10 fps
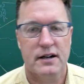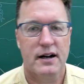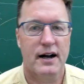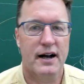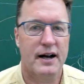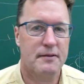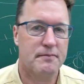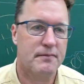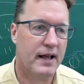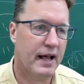
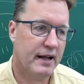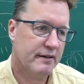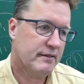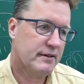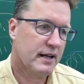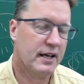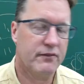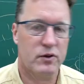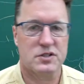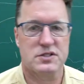Um, and to give
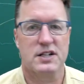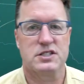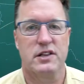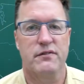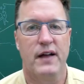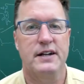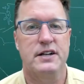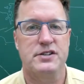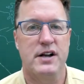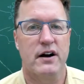you a sense of the
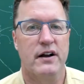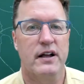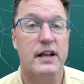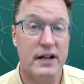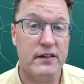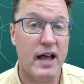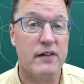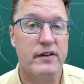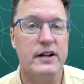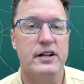vantage area. And in that
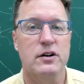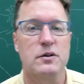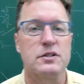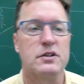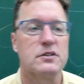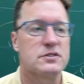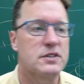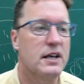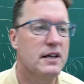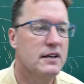video, you'll
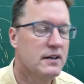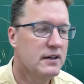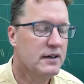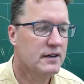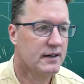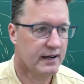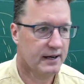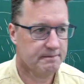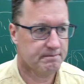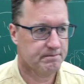see
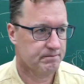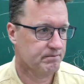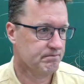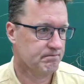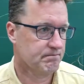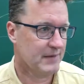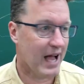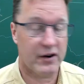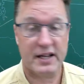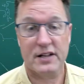um,
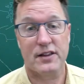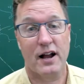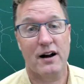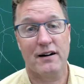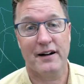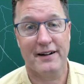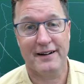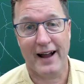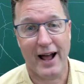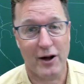how to get there
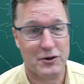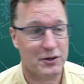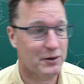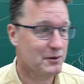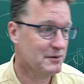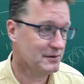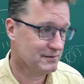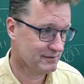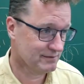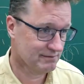and how to
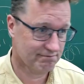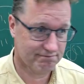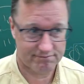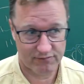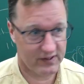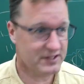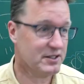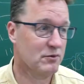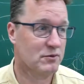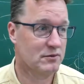
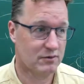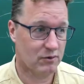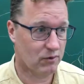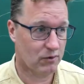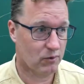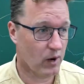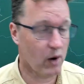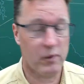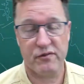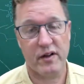visit where
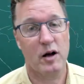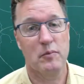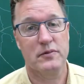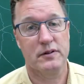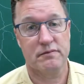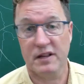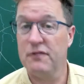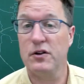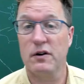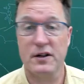we filmed
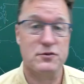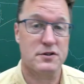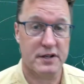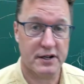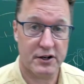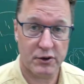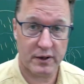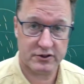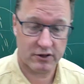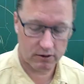if you're interested in
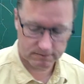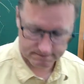doing so.